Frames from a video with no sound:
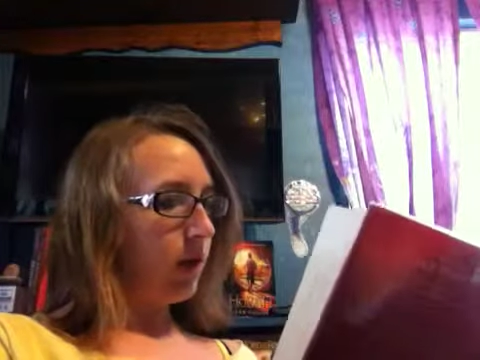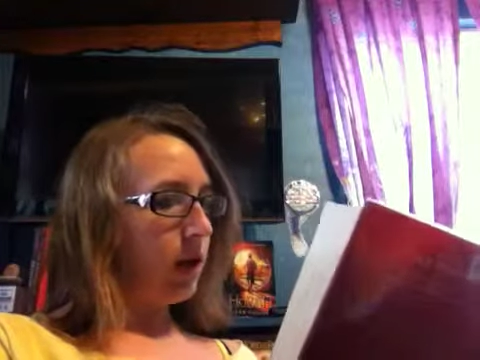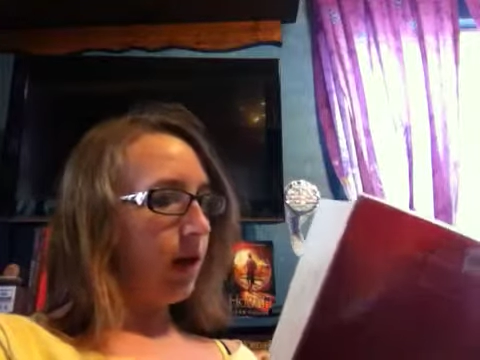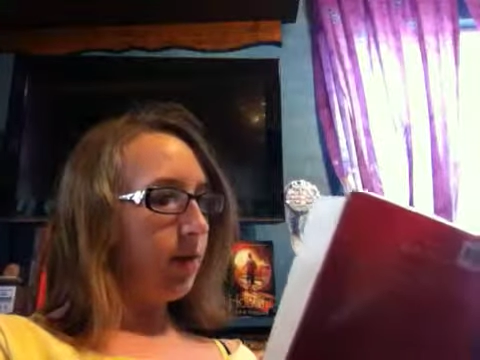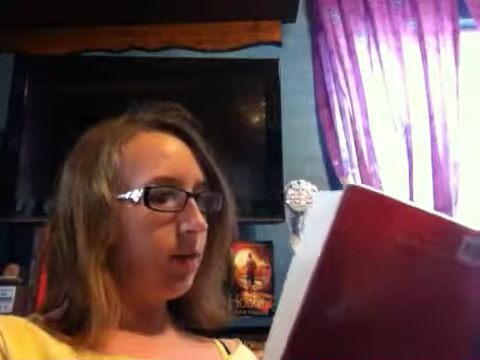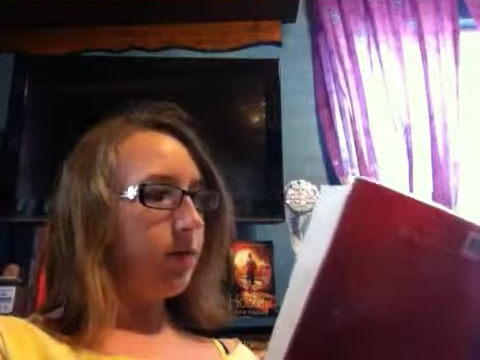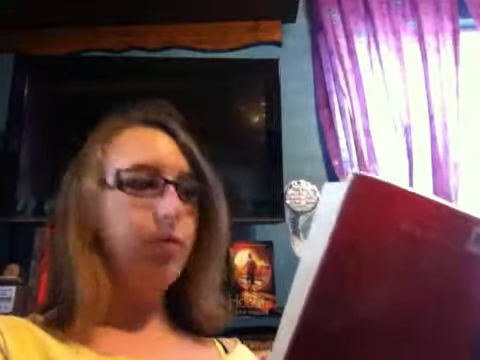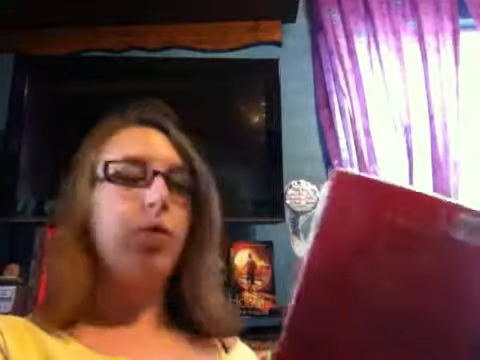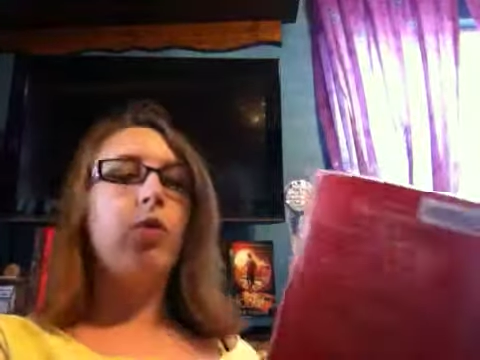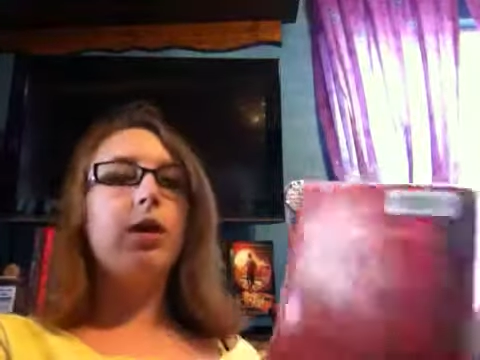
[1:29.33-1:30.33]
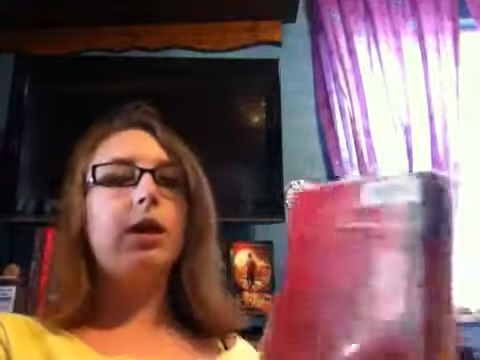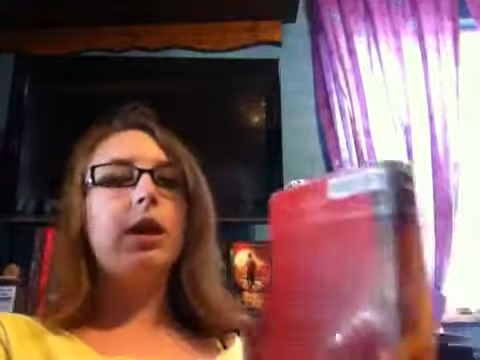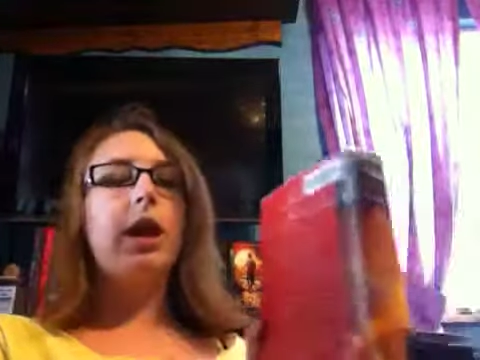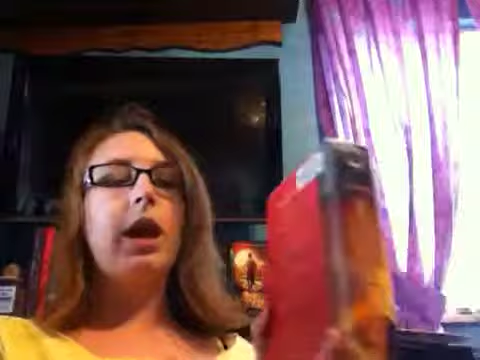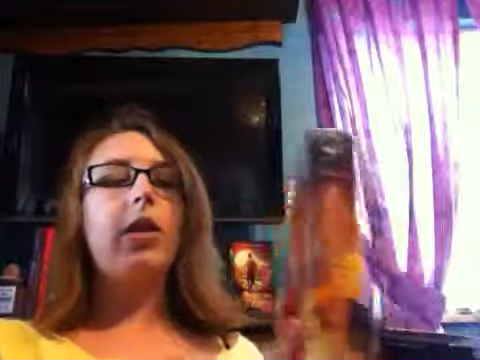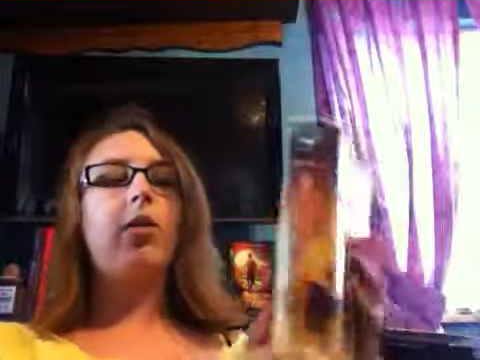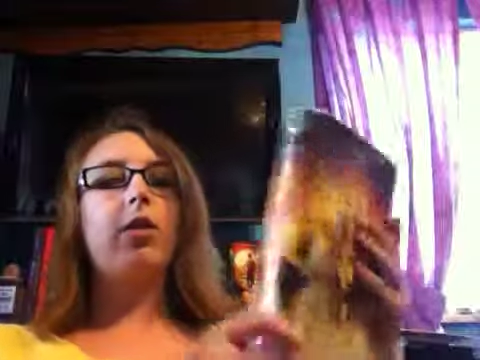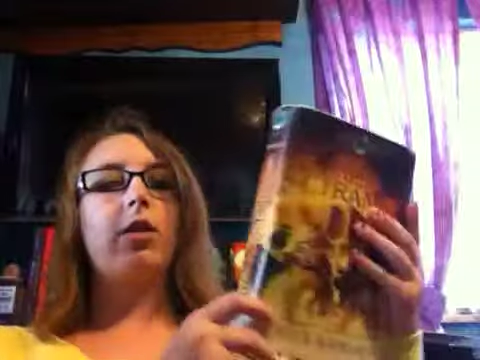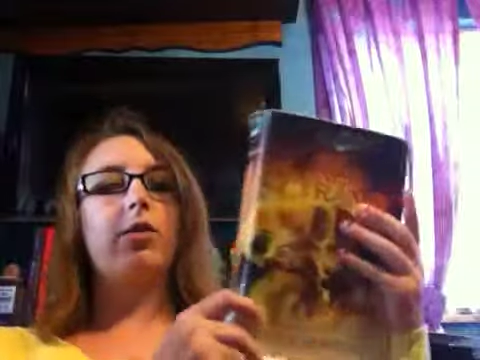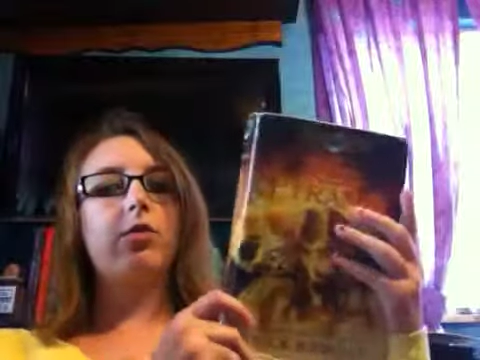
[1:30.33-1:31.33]
Yep, book 1 in the Kane
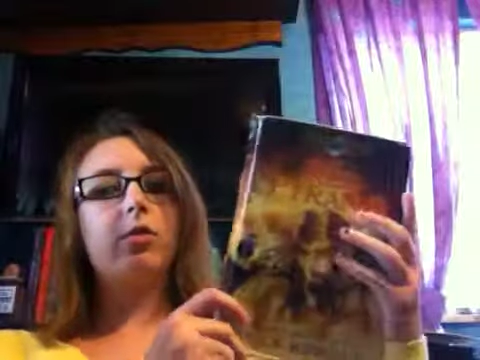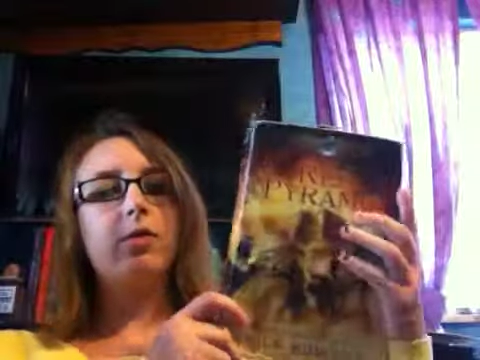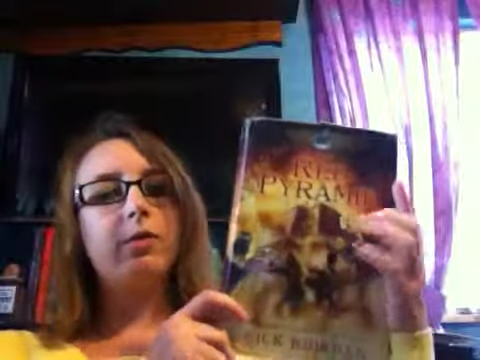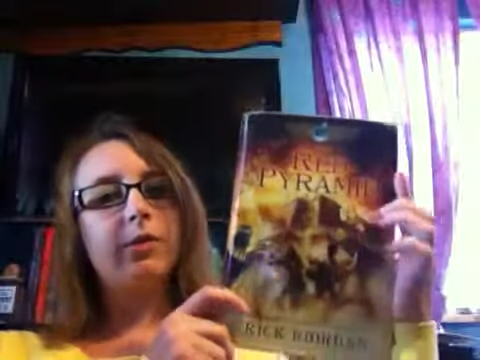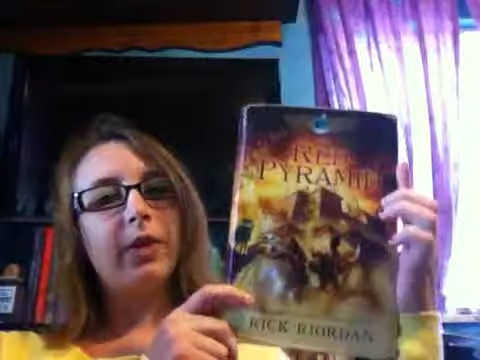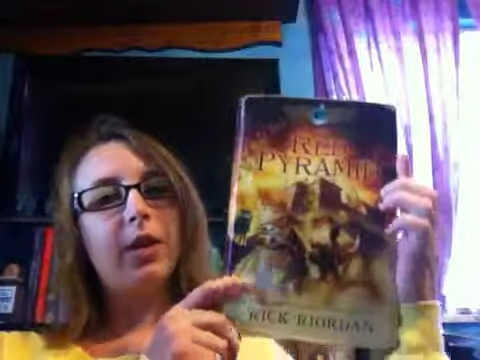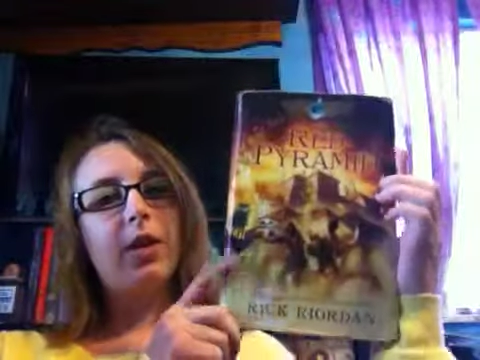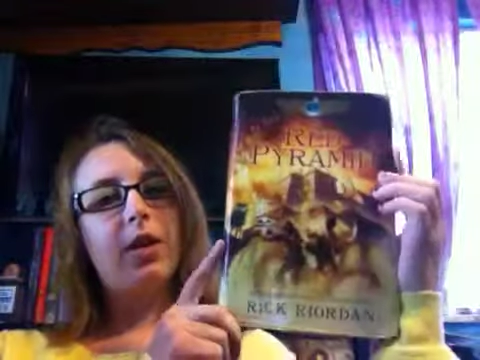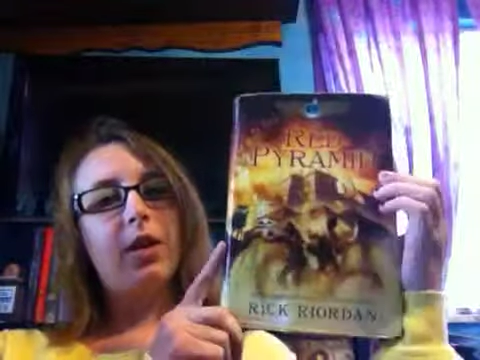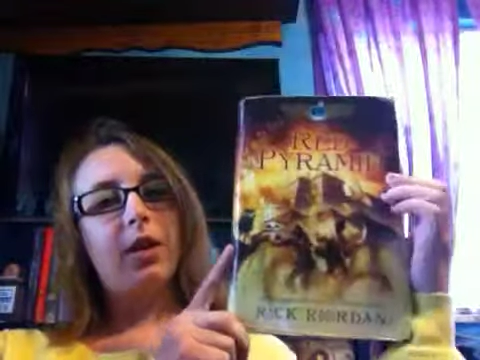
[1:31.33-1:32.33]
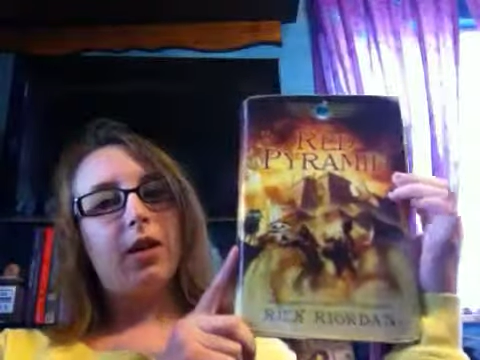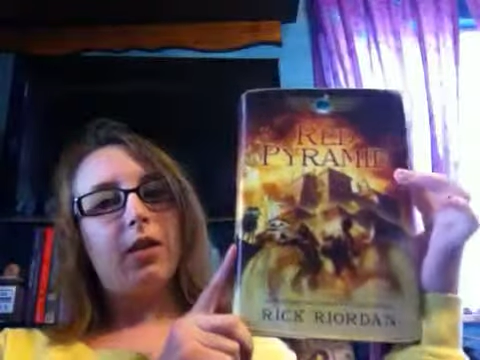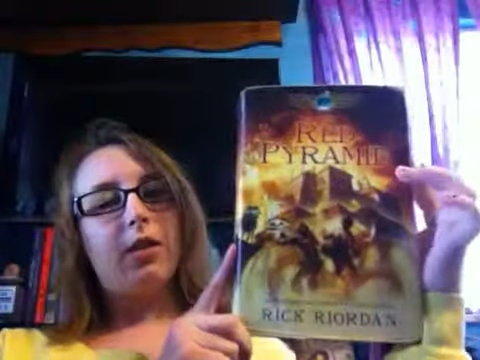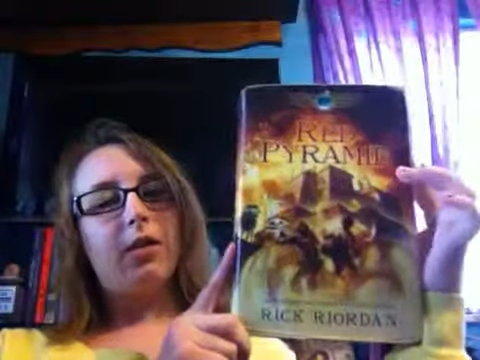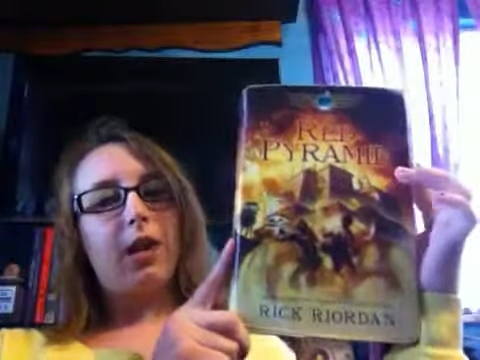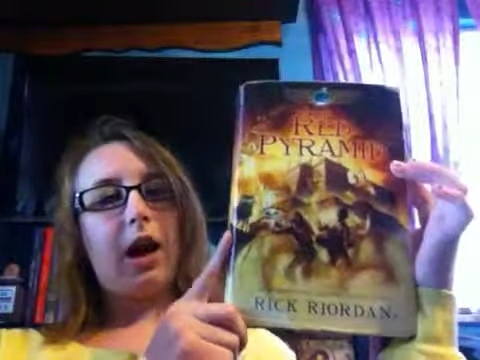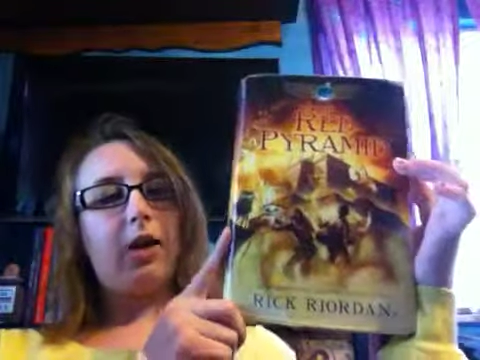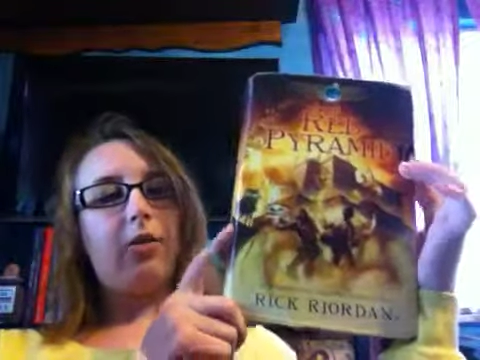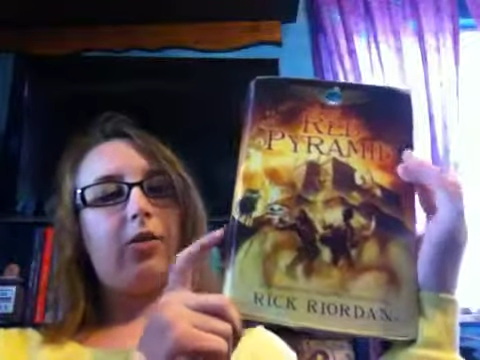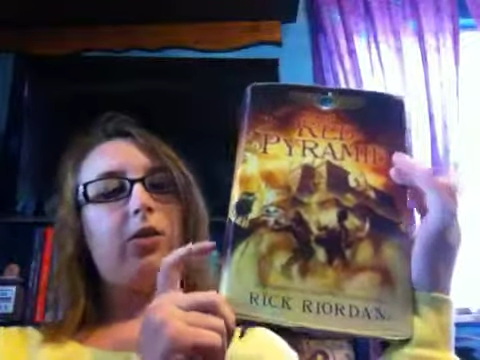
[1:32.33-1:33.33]
Chronicles. I
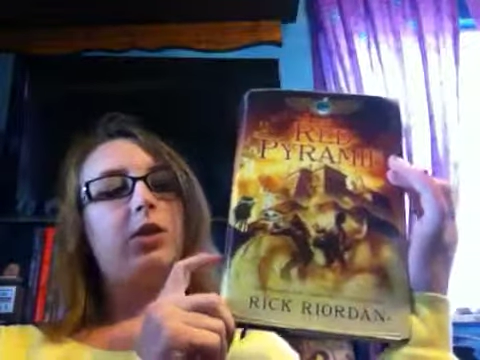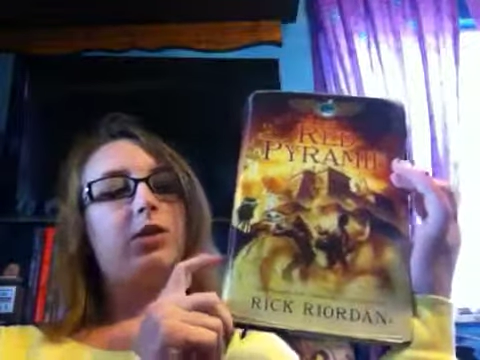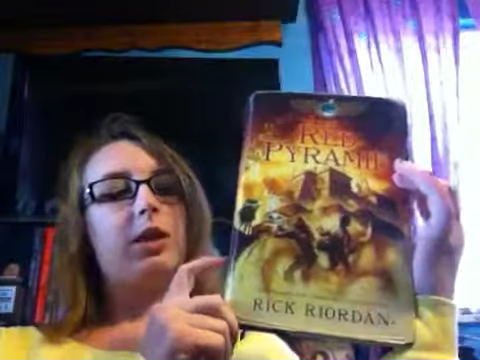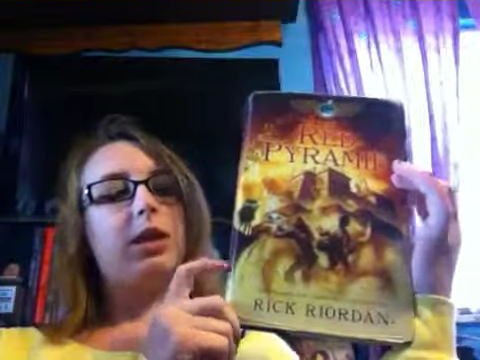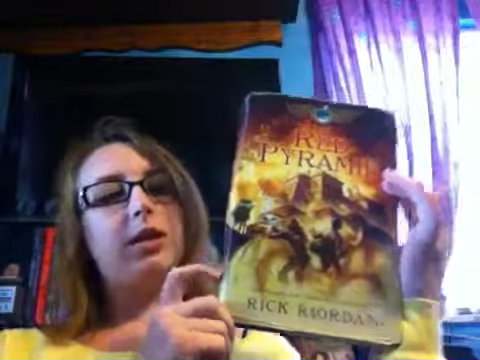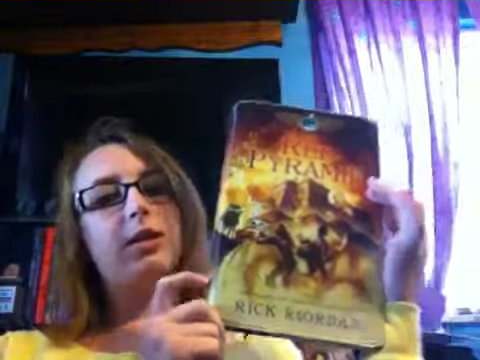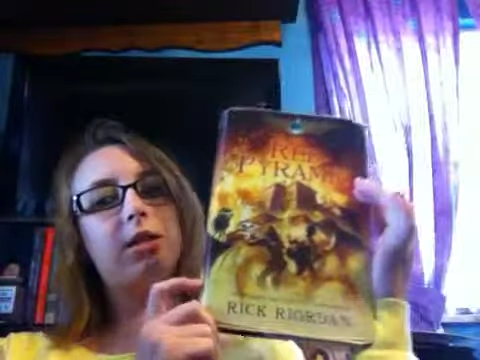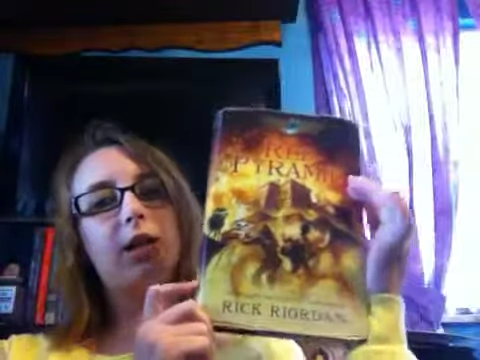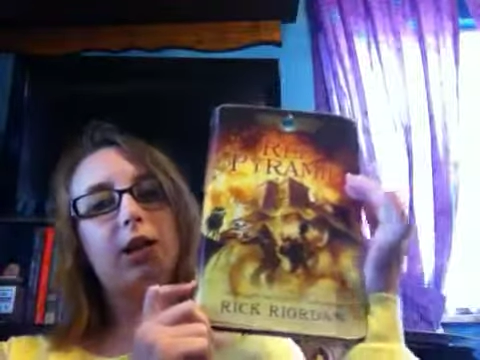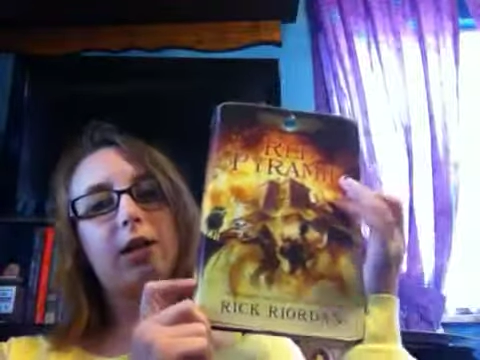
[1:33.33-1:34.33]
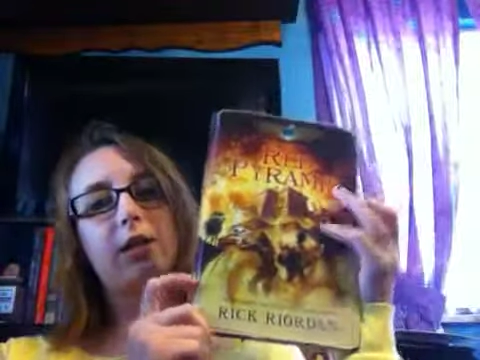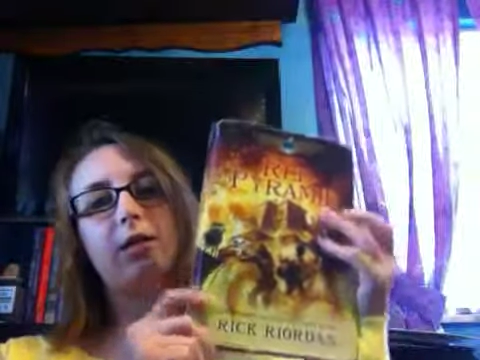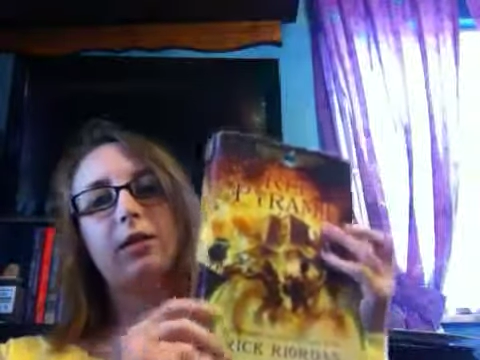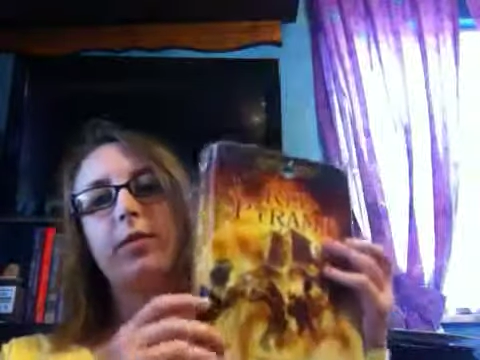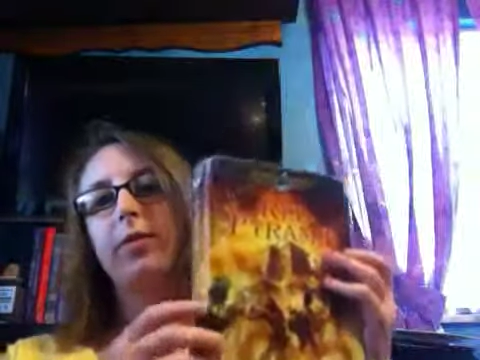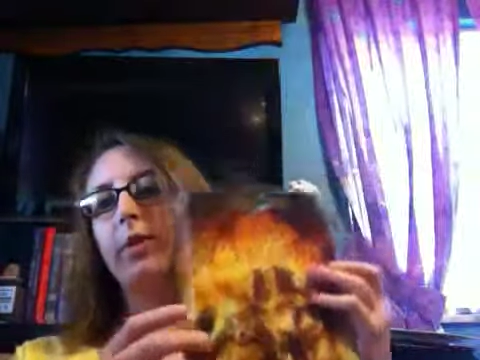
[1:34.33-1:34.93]
look forward to reading this series.